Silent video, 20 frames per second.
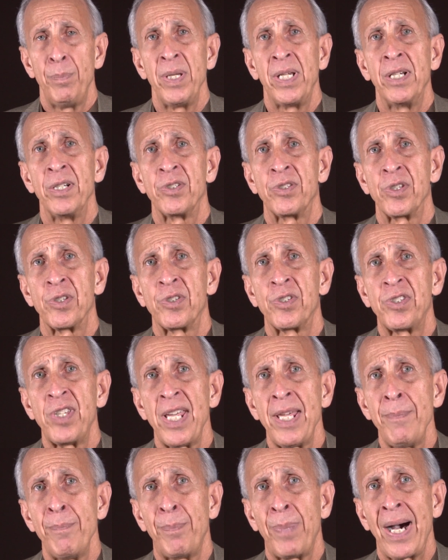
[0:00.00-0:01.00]
Because the
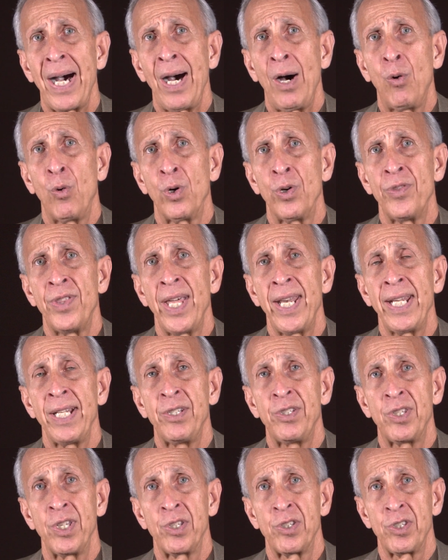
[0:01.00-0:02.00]
same power that
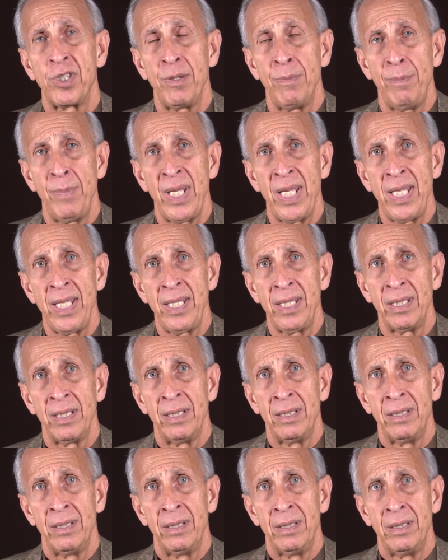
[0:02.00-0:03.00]
exists in me
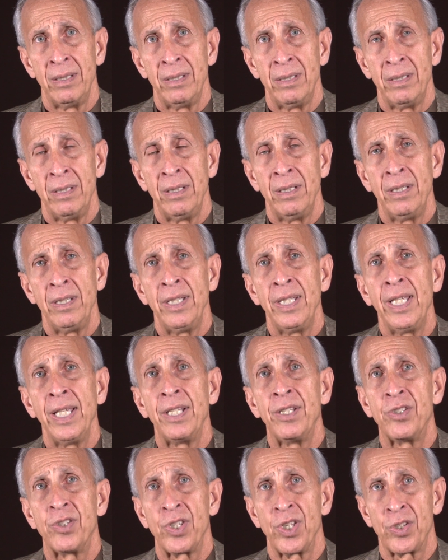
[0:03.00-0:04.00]

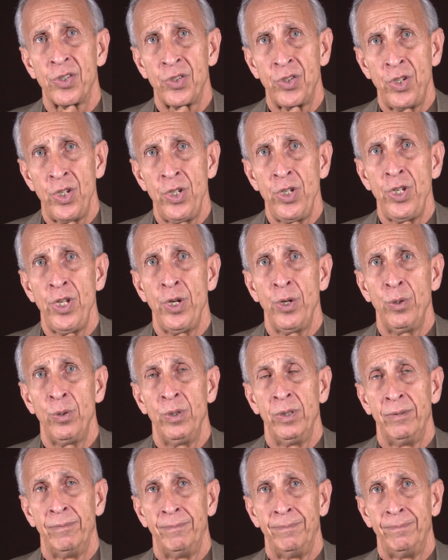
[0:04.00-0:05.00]
exists in
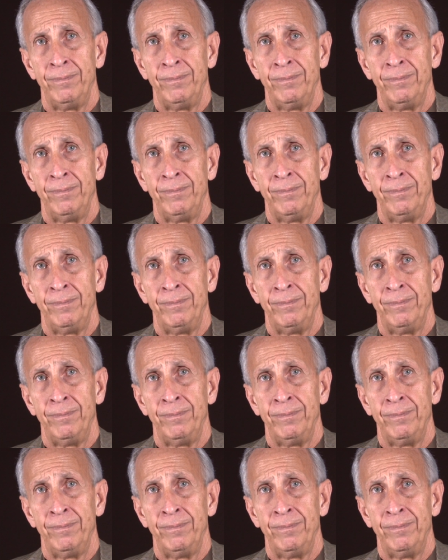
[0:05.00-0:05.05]
you.